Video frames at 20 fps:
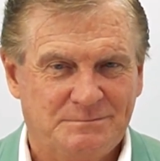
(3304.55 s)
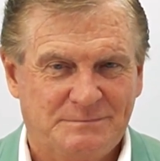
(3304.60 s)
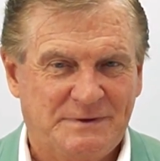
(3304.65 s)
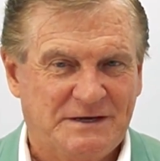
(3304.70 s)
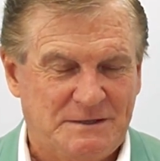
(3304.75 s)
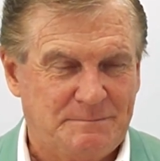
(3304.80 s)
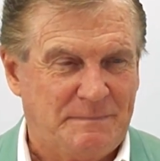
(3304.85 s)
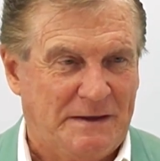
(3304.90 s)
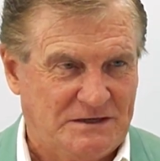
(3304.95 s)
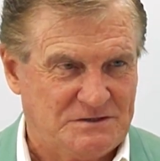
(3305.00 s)

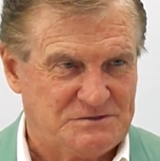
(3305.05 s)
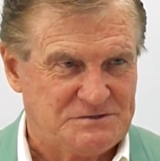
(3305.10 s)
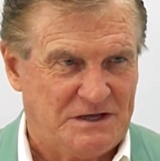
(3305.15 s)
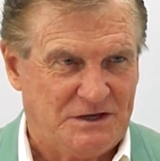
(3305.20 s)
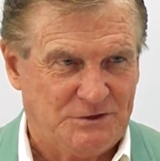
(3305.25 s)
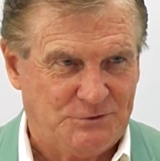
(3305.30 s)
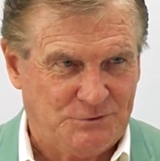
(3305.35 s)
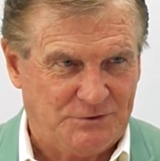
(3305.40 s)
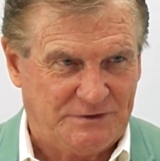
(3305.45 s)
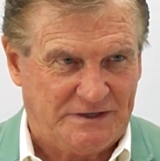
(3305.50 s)
Betty
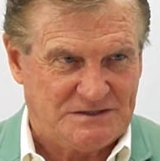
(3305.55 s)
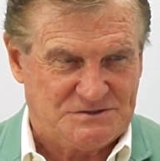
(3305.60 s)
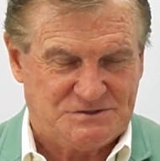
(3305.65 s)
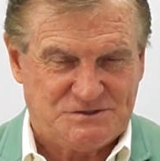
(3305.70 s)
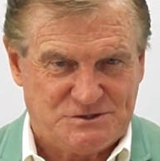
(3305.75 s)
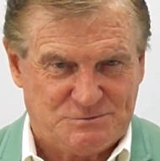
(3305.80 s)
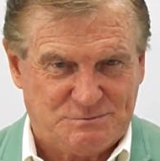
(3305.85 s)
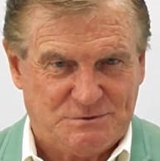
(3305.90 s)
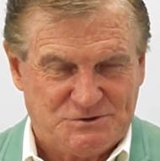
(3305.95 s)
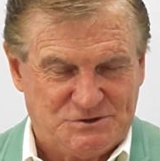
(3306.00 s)
Bankstown here gets
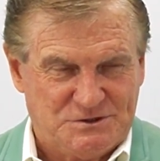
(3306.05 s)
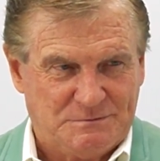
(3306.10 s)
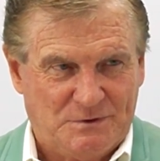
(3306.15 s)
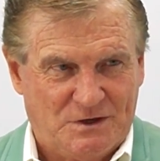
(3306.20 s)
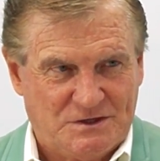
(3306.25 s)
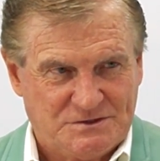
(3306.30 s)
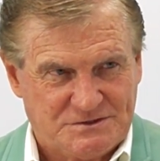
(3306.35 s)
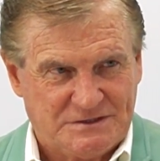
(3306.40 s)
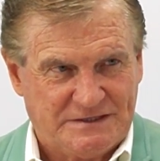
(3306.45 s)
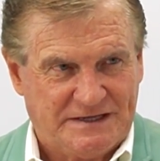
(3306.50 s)
this when she
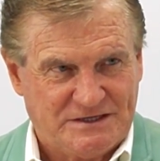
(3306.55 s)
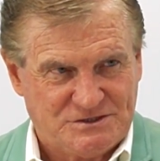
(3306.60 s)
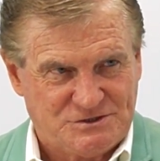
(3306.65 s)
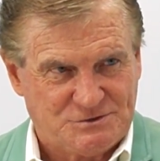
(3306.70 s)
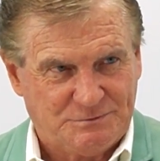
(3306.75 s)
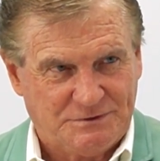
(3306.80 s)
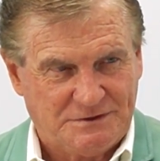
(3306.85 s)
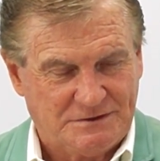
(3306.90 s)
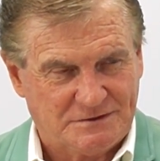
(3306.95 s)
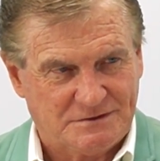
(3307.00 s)
buys the lounge
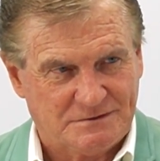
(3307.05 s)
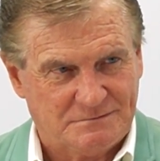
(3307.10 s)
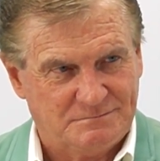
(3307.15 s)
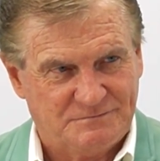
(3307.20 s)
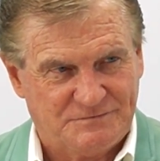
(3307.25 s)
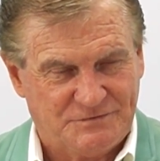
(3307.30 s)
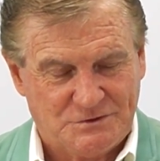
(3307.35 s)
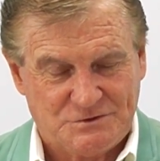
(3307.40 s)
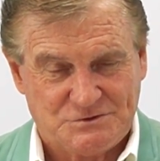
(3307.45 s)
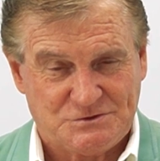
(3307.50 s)
suite at the
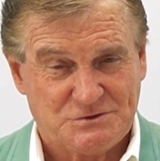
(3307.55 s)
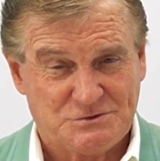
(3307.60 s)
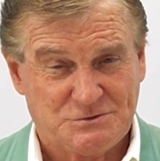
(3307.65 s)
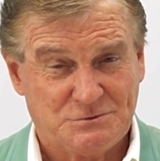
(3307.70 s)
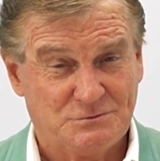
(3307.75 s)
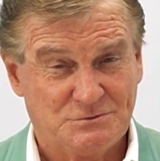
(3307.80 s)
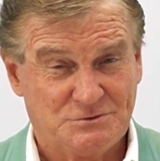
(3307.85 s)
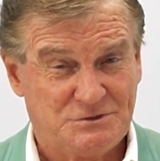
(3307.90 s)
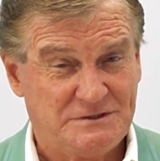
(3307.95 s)
furniture store.